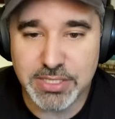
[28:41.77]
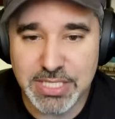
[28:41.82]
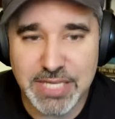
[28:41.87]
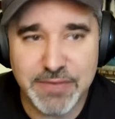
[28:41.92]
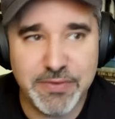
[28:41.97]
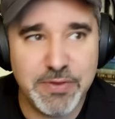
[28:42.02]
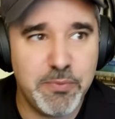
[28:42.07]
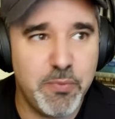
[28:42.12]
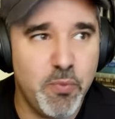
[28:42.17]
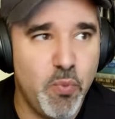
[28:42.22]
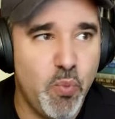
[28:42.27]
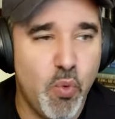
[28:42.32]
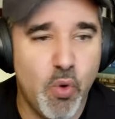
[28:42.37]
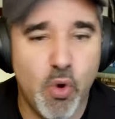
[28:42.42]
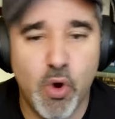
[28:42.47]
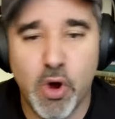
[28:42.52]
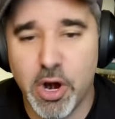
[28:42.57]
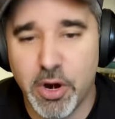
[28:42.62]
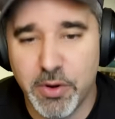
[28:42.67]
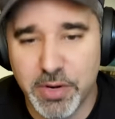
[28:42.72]
Even
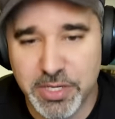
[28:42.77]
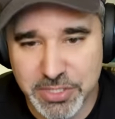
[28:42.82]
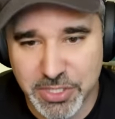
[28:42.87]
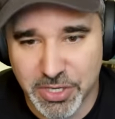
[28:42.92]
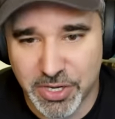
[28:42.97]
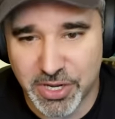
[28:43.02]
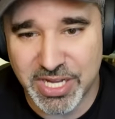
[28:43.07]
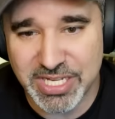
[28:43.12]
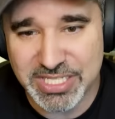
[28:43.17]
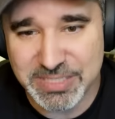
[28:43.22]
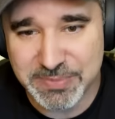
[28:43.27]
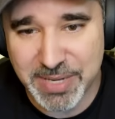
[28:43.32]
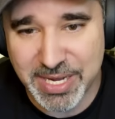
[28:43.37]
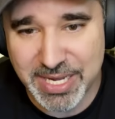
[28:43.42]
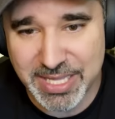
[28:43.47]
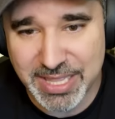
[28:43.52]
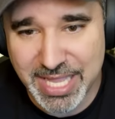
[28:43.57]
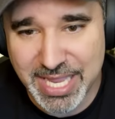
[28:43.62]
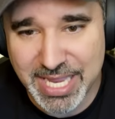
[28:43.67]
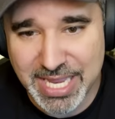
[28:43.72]
war is caused by
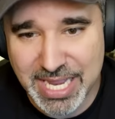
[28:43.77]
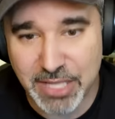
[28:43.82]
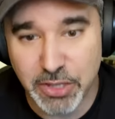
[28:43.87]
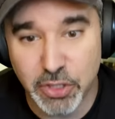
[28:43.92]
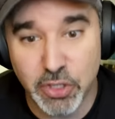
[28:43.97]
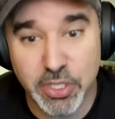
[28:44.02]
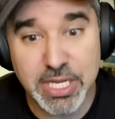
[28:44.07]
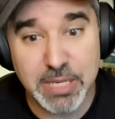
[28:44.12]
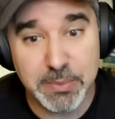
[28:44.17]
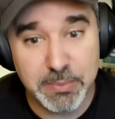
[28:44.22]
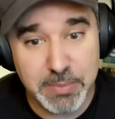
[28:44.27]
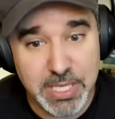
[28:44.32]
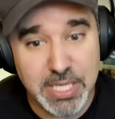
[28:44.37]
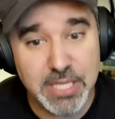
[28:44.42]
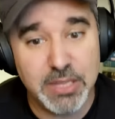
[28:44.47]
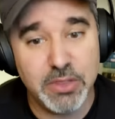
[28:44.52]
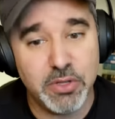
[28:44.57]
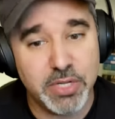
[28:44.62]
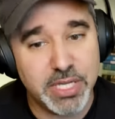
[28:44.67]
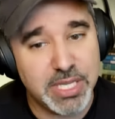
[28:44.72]
like, look at me,
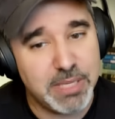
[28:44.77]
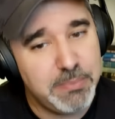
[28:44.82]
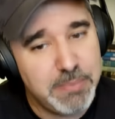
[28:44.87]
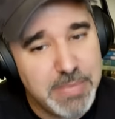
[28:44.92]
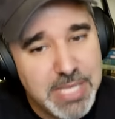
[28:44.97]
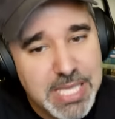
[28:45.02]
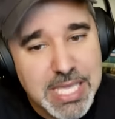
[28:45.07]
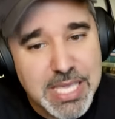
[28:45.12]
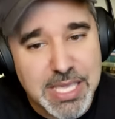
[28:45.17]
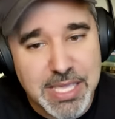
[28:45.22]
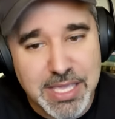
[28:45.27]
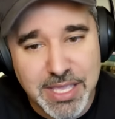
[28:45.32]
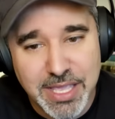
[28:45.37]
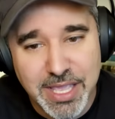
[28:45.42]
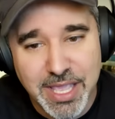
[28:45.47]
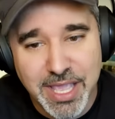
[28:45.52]
look at me.